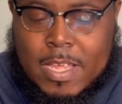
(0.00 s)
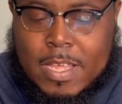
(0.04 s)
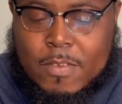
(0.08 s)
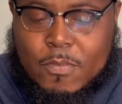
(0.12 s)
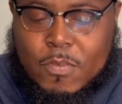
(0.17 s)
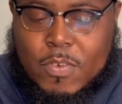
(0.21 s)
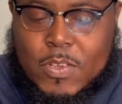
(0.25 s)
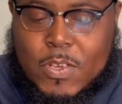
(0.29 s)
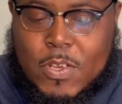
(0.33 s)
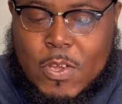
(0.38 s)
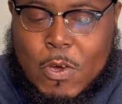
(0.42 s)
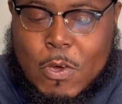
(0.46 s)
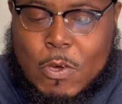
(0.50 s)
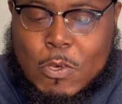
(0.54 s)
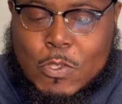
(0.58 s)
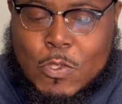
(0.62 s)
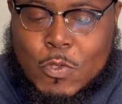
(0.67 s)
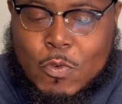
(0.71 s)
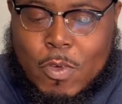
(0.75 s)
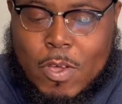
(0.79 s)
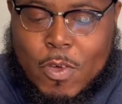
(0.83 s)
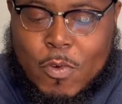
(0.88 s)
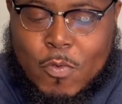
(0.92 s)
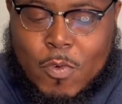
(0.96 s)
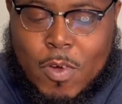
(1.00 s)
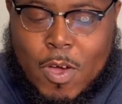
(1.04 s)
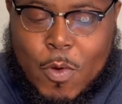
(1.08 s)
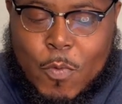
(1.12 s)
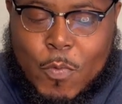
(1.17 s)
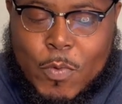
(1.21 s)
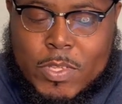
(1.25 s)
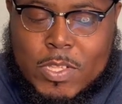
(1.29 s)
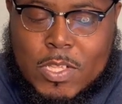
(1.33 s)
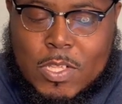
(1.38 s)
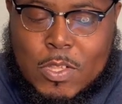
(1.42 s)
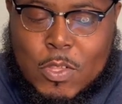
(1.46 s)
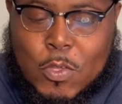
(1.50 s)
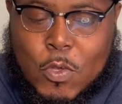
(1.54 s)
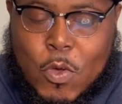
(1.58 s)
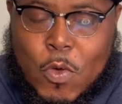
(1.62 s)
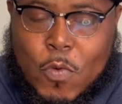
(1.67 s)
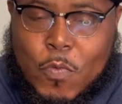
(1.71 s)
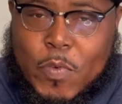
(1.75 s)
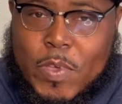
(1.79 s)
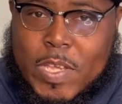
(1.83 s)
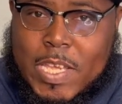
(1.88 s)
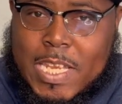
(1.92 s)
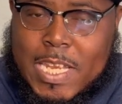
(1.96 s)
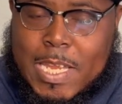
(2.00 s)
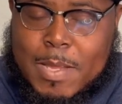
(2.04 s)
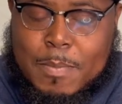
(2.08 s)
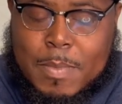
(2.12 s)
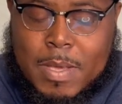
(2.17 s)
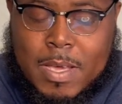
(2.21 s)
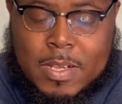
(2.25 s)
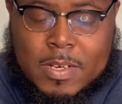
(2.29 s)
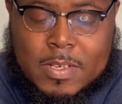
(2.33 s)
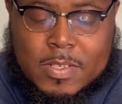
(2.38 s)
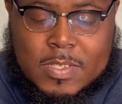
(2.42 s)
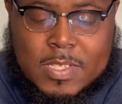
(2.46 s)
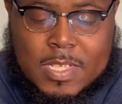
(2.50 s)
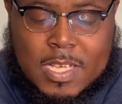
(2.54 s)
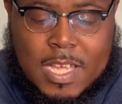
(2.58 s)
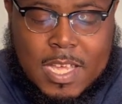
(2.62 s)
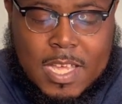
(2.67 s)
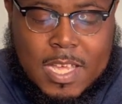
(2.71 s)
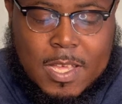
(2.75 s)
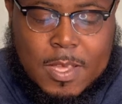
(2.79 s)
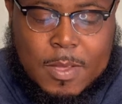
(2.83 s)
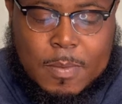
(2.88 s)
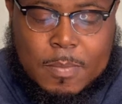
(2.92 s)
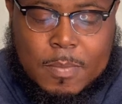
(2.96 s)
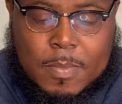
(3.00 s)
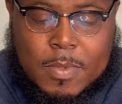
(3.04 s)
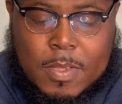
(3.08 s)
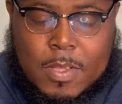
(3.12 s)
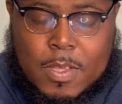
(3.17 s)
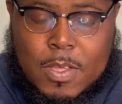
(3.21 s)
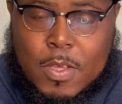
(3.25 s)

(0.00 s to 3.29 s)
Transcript: For those who have walked with the Lord for any amount of time,